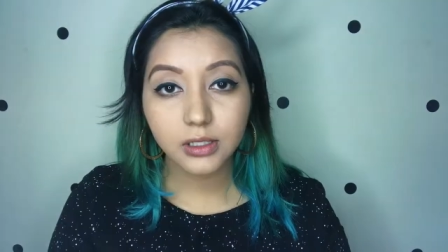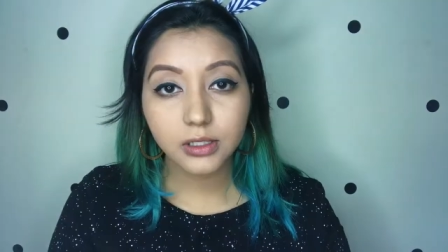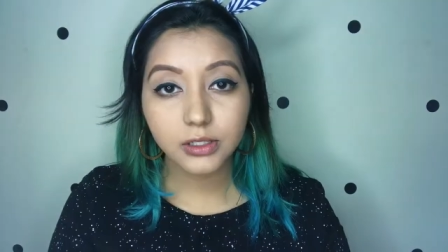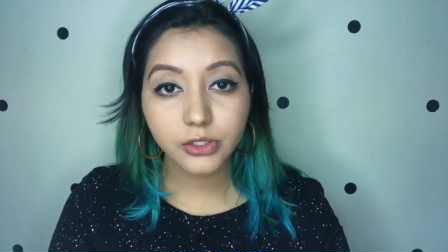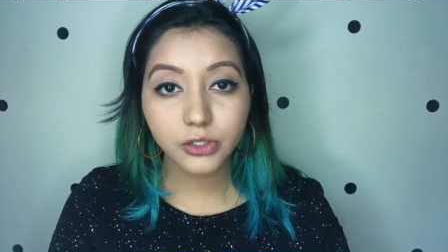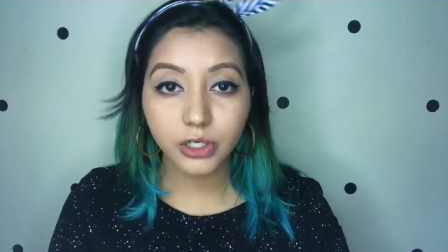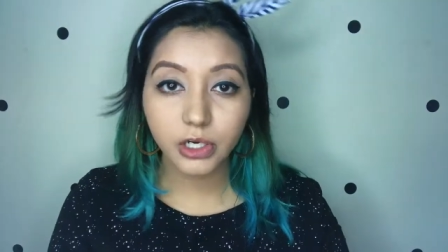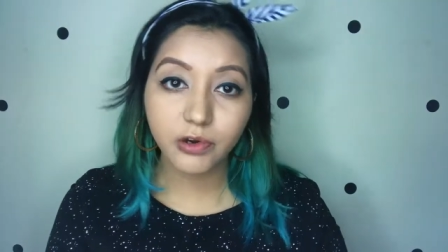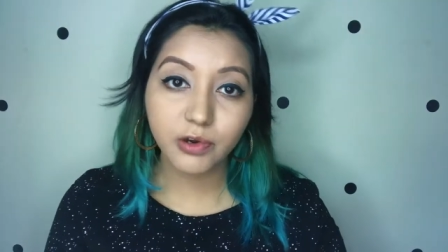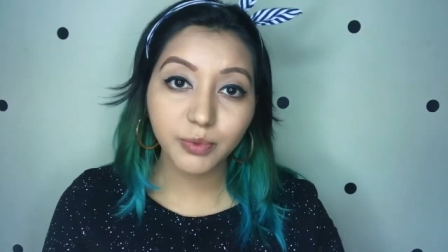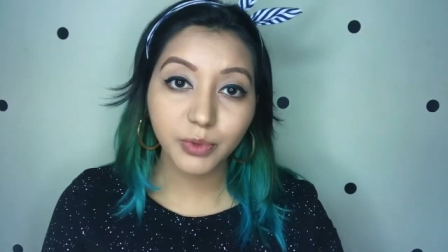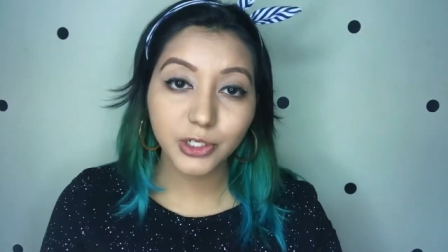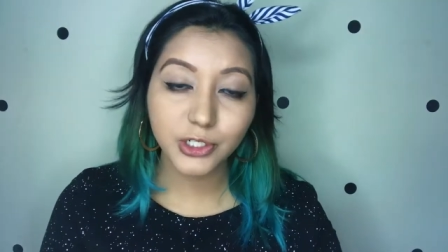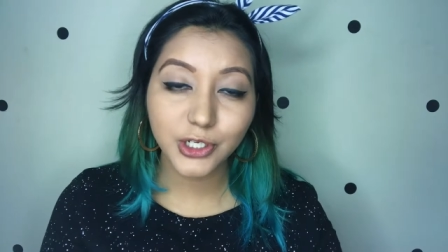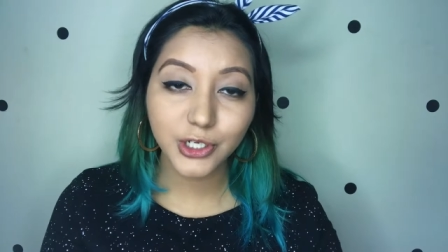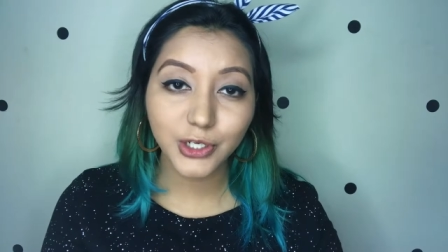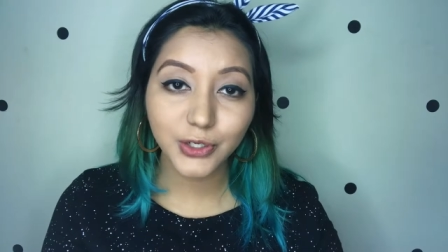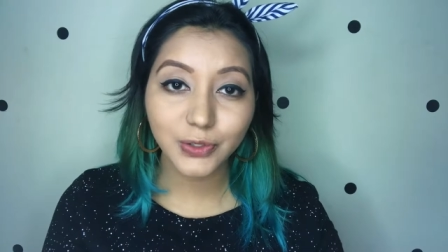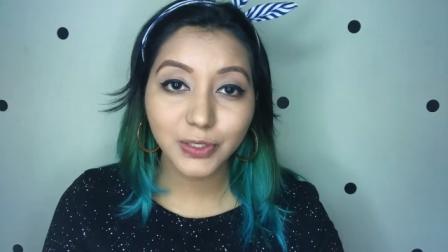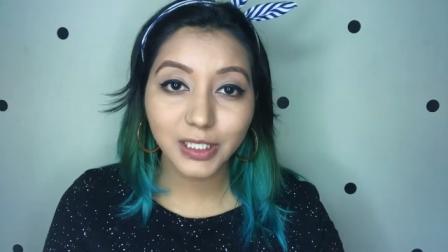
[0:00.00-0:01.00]
So now I'm going
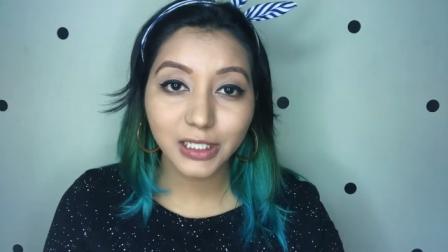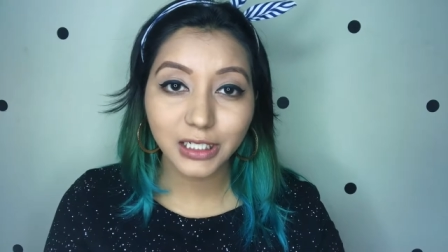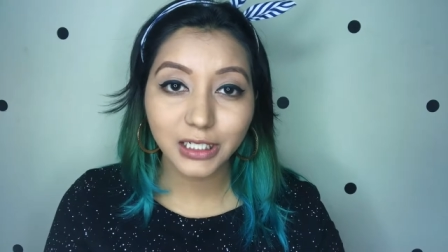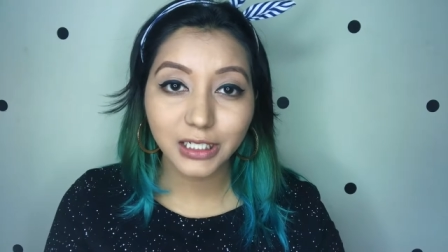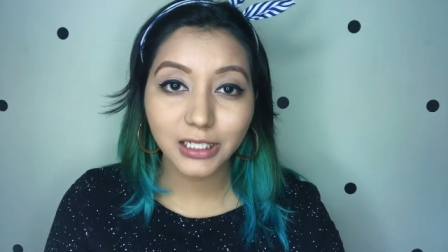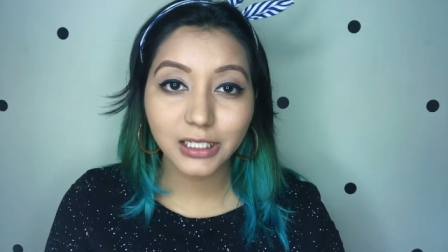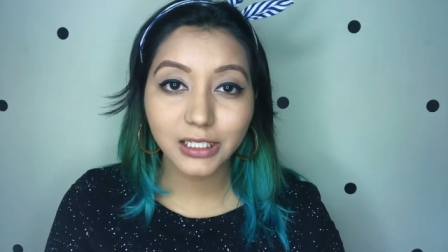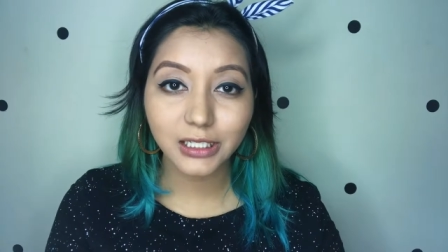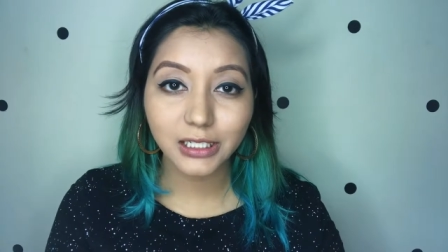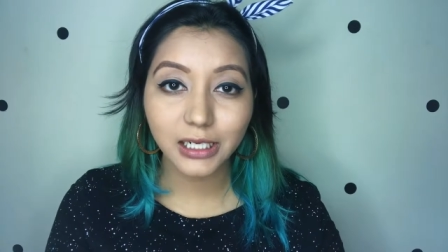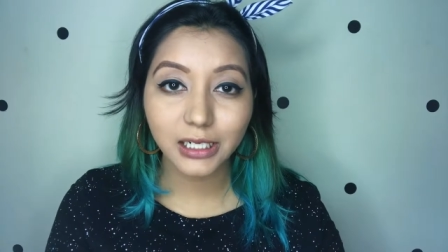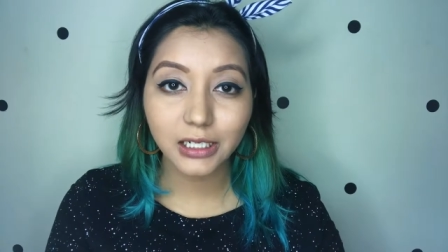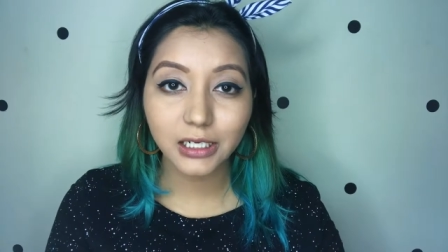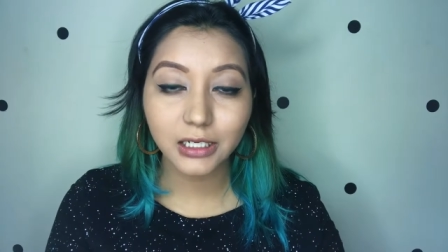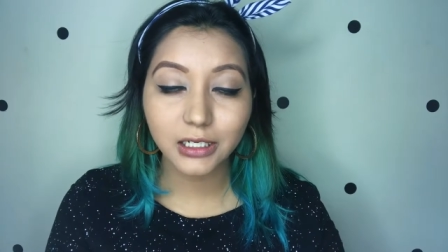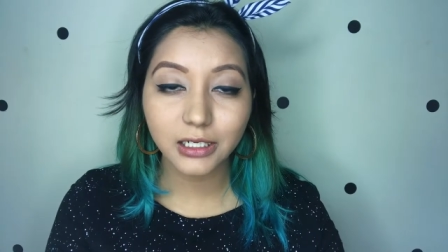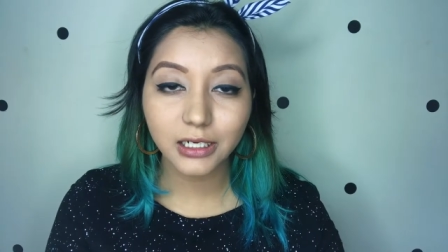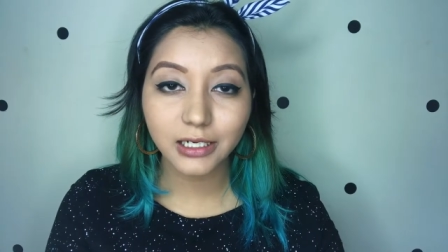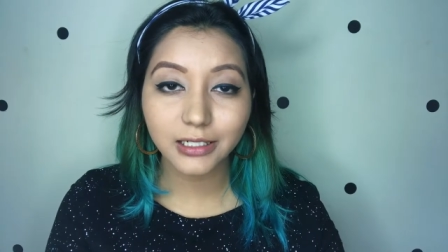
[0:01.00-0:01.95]
to use the concealer.